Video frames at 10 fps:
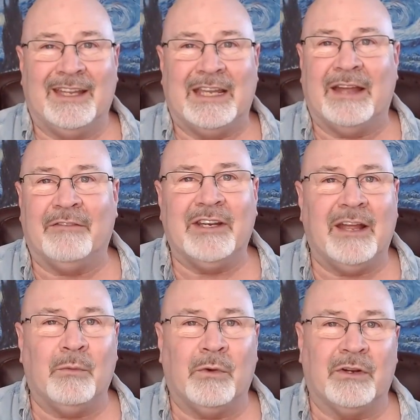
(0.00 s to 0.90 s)
Now, every
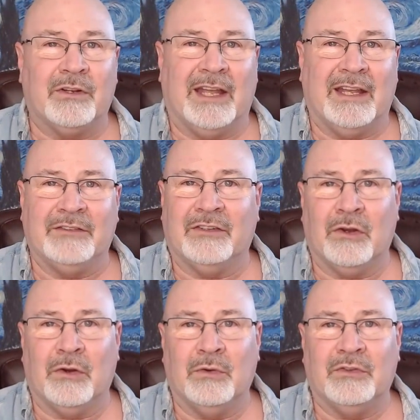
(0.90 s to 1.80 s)
network has its
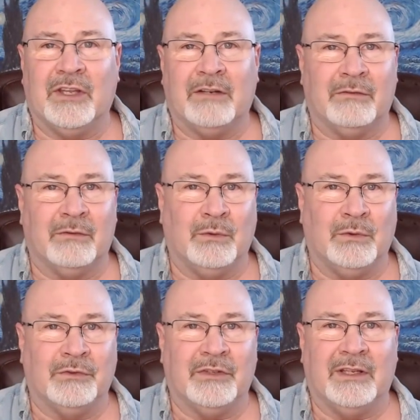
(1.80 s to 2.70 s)
own set of
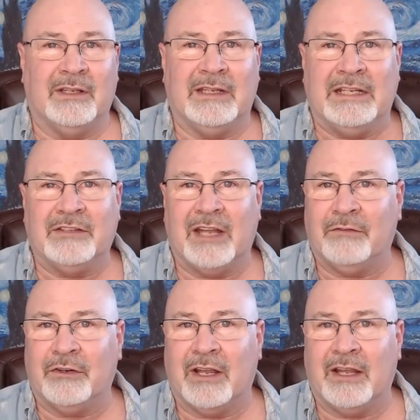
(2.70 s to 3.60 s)
rules, and each
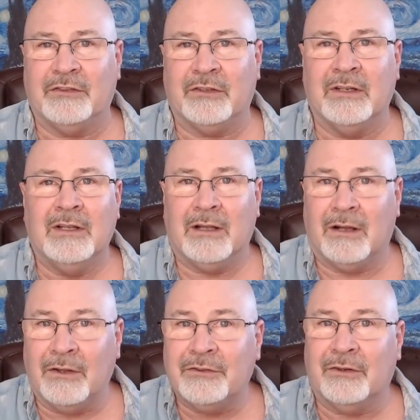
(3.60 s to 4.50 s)
advertiser
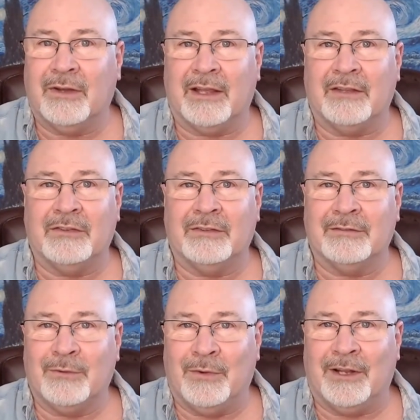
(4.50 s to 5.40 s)
also has
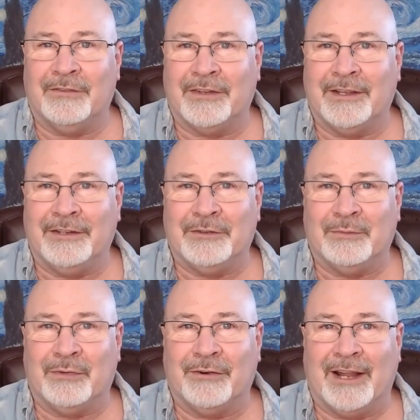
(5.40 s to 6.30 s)
qualification
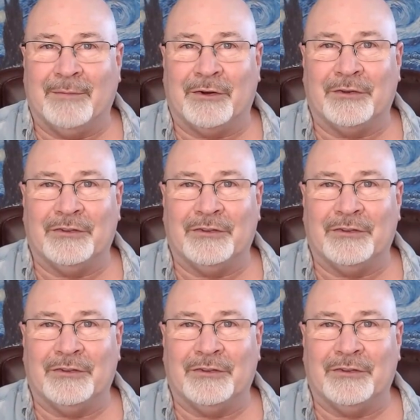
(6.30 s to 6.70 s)
parameters.